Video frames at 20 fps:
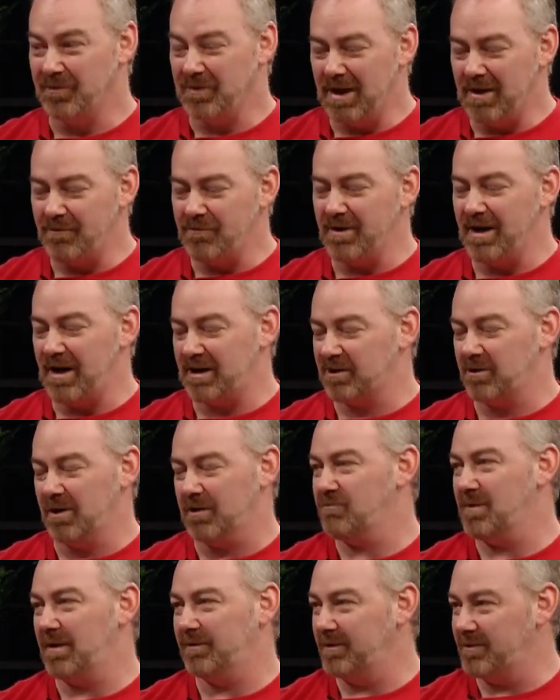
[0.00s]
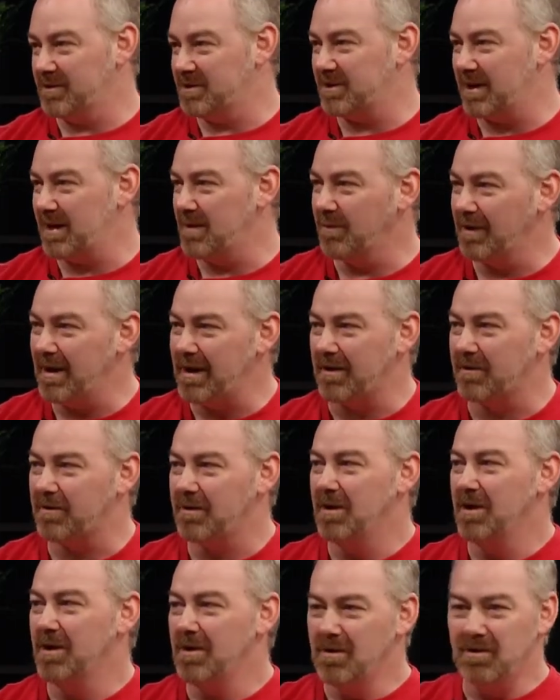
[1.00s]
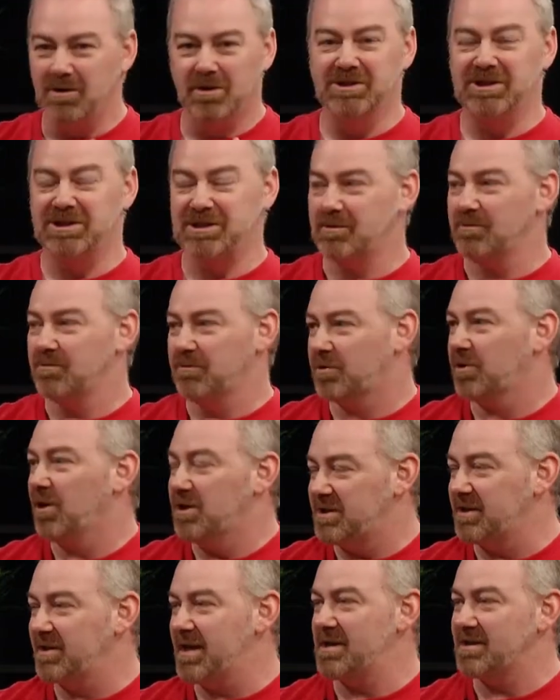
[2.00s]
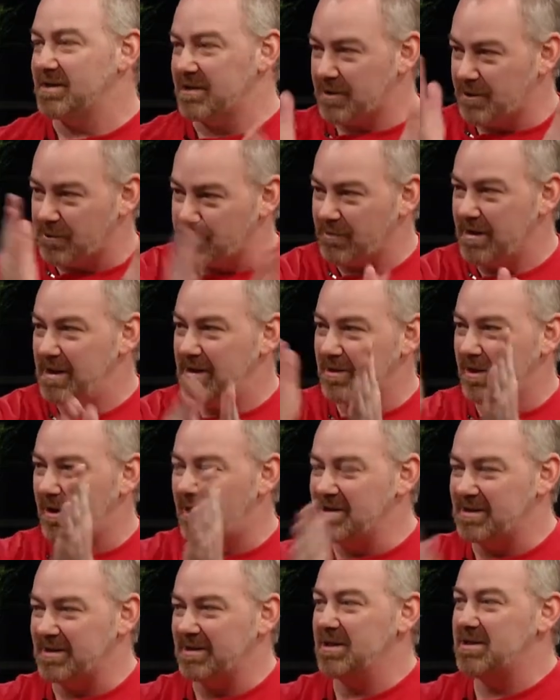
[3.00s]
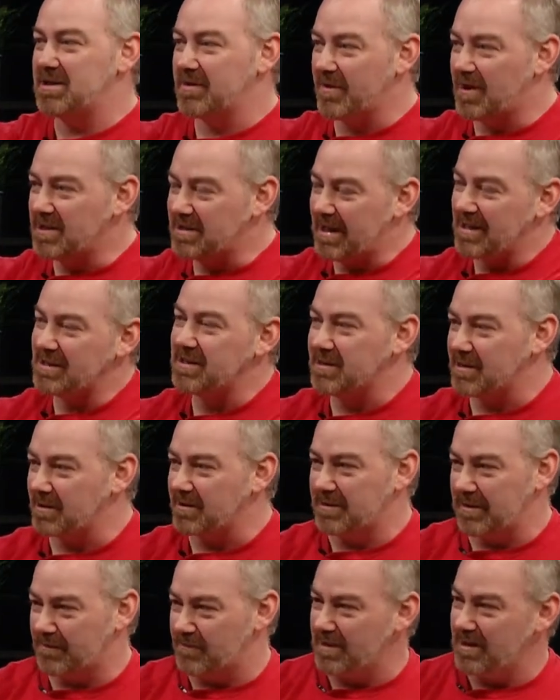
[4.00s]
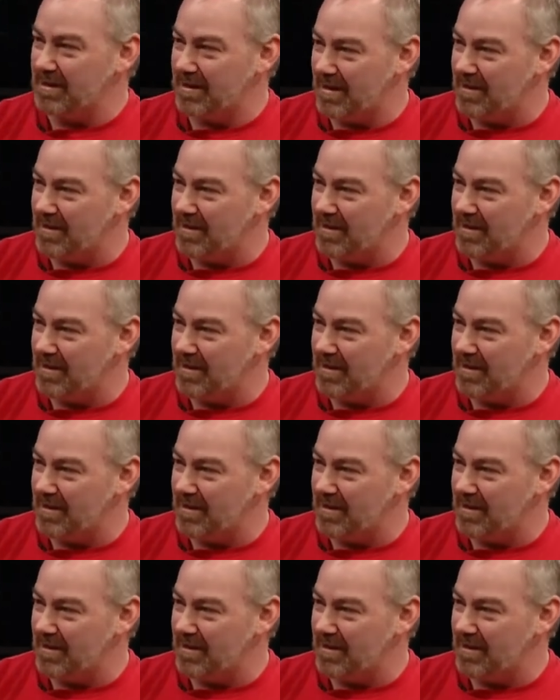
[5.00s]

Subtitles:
Every act's like roughly the same length, because there's Close Encounters. There's 3 kinds, and each of those acts is a different encounter.